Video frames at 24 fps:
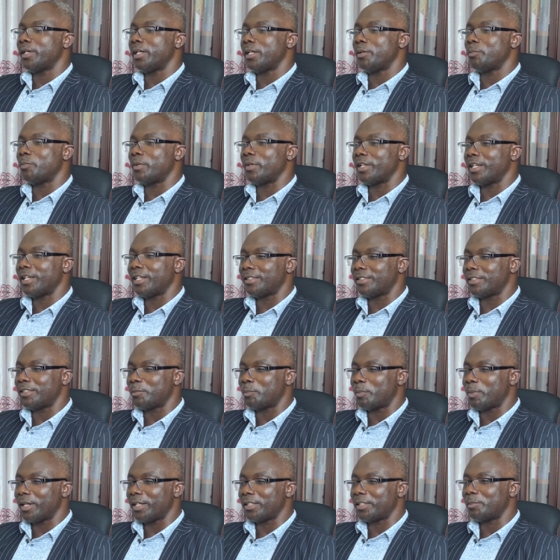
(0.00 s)
are the biggest
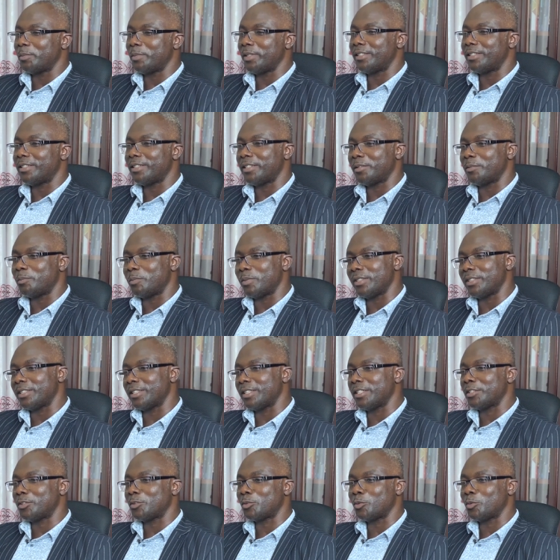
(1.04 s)
department in the
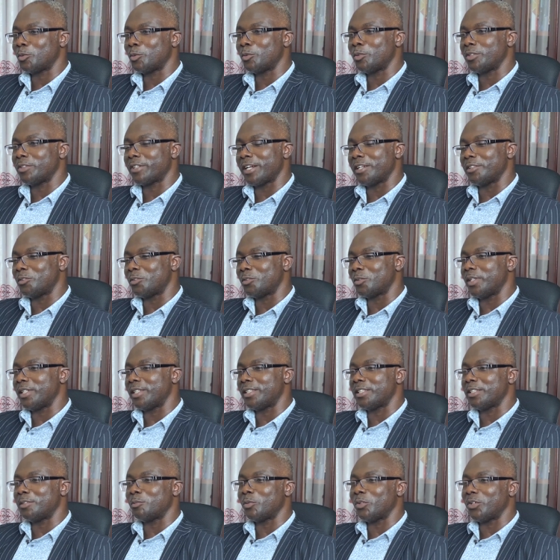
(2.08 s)
business school,
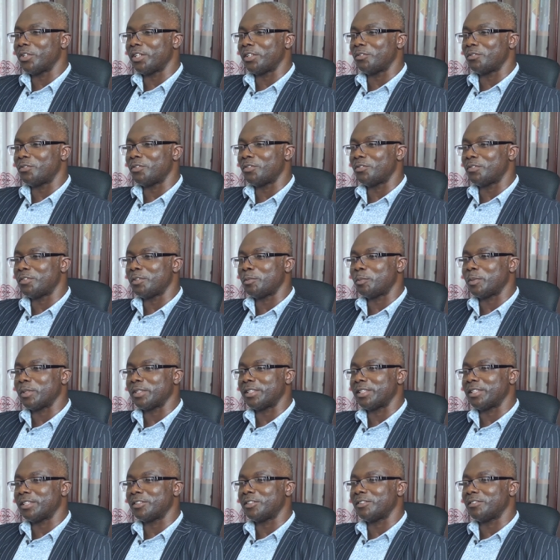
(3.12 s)
graduating more than
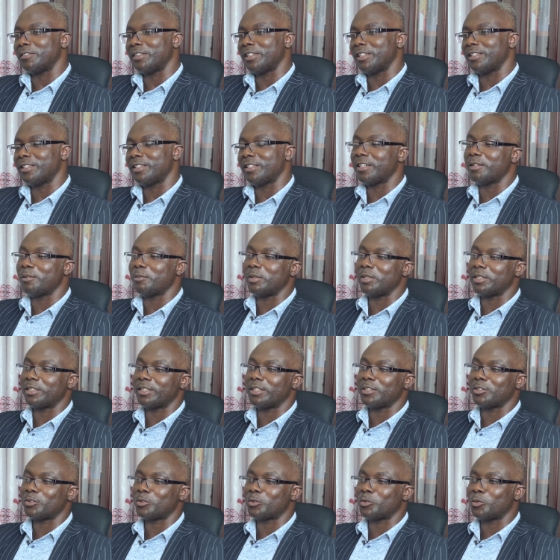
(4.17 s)
50% of the entire
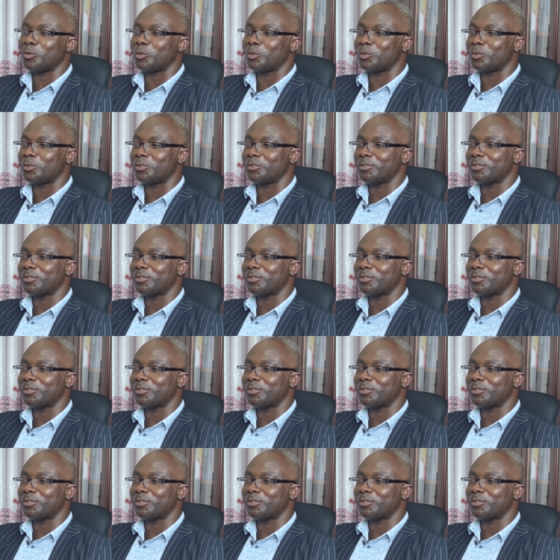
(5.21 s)
business school.